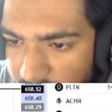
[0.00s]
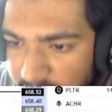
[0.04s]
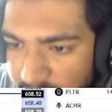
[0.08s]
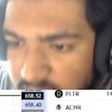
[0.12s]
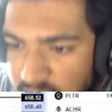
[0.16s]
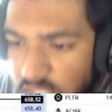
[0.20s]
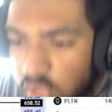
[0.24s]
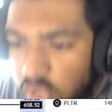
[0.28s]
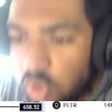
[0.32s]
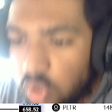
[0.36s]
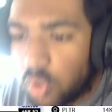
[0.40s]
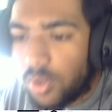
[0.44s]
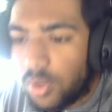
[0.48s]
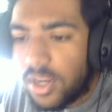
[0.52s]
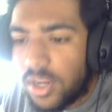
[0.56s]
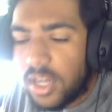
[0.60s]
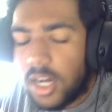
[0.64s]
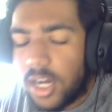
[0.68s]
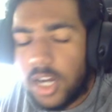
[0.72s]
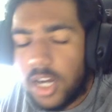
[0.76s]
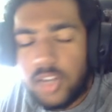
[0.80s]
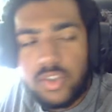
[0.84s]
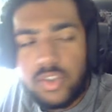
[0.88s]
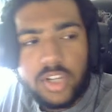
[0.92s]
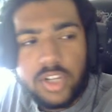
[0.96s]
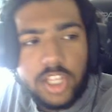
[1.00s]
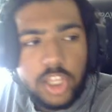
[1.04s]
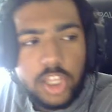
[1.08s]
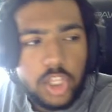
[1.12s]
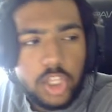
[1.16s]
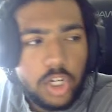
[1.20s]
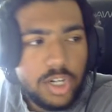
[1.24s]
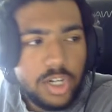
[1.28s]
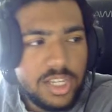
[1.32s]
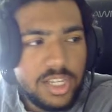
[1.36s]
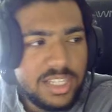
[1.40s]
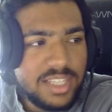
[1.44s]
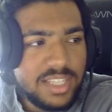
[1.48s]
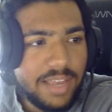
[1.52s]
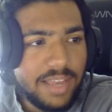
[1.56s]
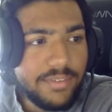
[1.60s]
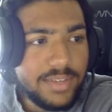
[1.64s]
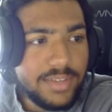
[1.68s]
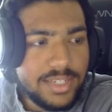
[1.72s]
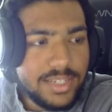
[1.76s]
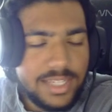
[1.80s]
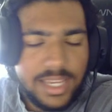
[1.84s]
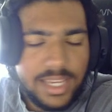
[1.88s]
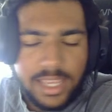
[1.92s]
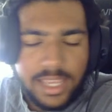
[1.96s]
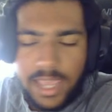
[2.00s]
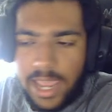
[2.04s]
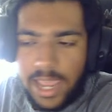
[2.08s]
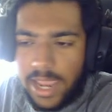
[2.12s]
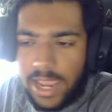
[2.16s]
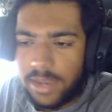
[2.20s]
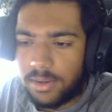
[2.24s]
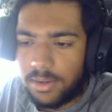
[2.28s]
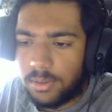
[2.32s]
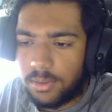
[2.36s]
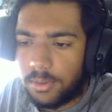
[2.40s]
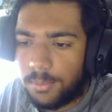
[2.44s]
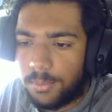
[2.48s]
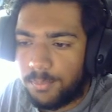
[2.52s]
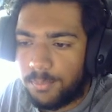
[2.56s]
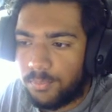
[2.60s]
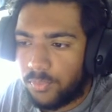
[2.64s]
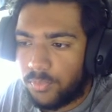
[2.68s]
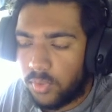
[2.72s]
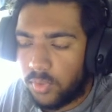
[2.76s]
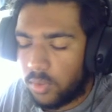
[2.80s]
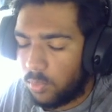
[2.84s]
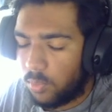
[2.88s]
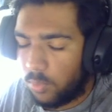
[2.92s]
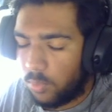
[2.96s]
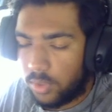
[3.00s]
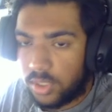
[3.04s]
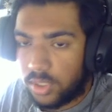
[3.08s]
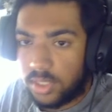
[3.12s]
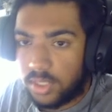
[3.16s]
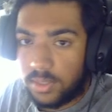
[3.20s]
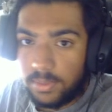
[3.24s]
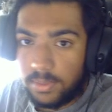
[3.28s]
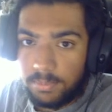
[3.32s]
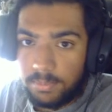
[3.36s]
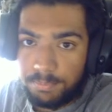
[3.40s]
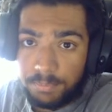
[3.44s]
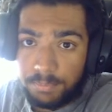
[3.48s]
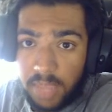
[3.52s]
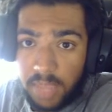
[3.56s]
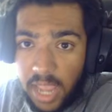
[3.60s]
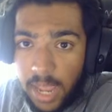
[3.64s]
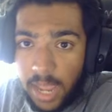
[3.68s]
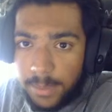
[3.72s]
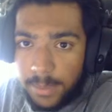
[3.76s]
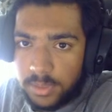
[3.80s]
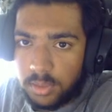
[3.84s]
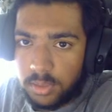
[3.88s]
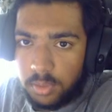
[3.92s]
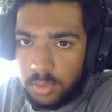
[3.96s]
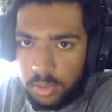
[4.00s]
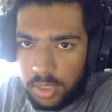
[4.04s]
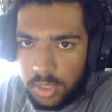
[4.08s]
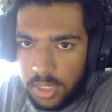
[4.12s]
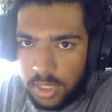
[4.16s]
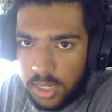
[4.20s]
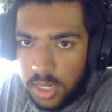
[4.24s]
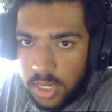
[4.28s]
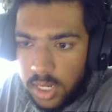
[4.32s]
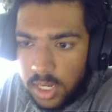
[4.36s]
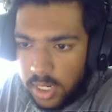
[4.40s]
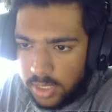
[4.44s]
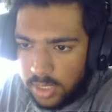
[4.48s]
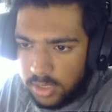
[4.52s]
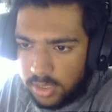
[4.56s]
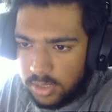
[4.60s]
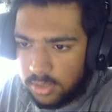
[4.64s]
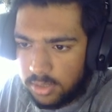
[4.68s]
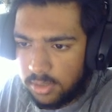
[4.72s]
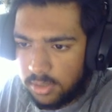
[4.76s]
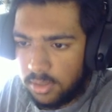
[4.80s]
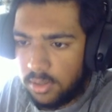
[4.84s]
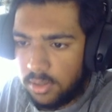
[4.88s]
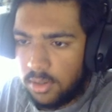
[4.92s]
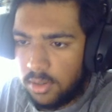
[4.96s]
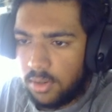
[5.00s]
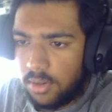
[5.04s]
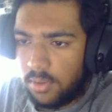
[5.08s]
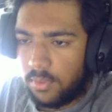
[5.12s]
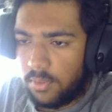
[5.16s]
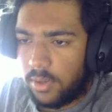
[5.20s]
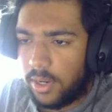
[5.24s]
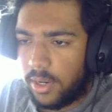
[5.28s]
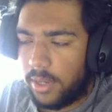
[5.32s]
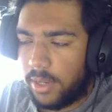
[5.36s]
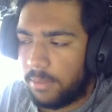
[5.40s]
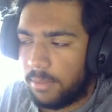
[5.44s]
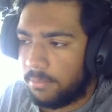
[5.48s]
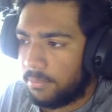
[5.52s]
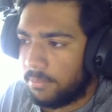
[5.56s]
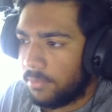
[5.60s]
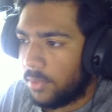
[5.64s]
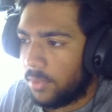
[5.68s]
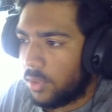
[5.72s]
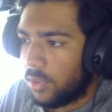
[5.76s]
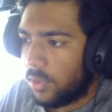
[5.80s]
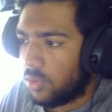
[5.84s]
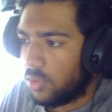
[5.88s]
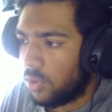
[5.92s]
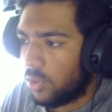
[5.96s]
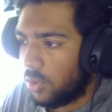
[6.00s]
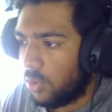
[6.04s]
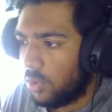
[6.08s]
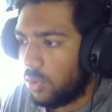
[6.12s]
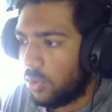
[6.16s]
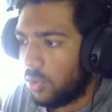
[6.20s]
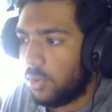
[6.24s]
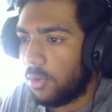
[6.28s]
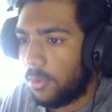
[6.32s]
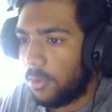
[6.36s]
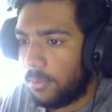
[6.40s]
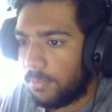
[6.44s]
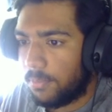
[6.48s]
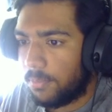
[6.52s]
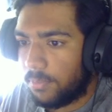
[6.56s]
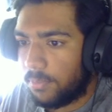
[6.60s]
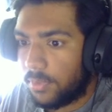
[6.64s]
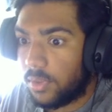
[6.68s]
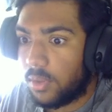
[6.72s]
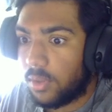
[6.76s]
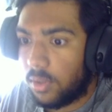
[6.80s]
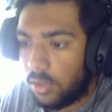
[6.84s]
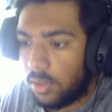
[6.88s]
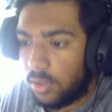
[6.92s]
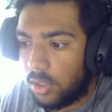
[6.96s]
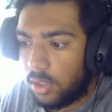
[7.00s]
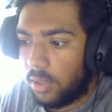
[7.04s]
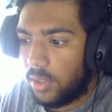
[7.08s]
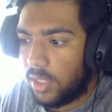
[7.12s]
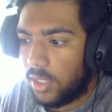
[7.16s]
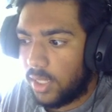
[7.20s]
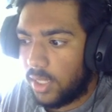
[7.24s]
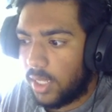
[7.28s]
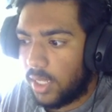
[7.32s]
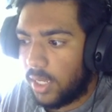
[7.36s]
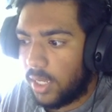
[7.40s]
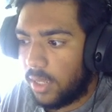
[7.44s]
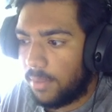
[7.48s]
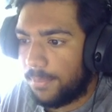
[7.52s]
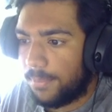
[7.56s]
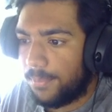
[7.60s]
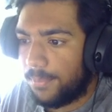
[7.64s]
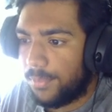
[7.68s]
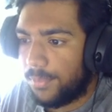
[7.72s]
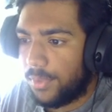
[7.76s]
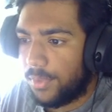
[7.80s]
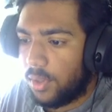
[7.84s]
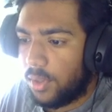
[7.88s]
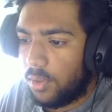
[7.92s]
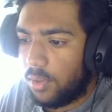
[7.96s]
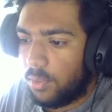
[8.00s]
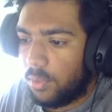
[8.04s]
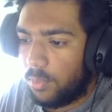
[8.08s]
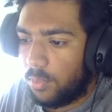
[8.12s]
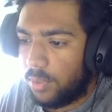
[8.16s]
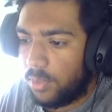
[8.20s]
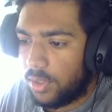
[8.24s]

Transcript: is a 337 tick candle, which is absolutely nuts, right? So knowing that, we're